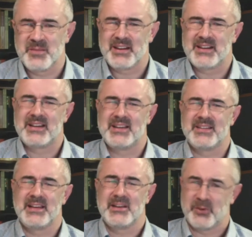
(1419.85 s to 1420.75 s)
but I
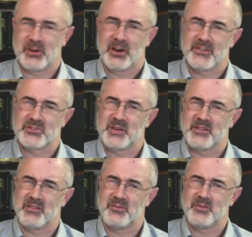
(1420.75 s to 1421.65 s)
think if we're honest,
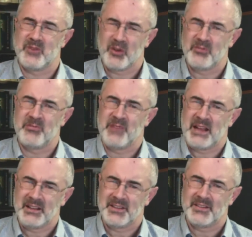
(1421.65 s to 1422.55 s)
we've all felt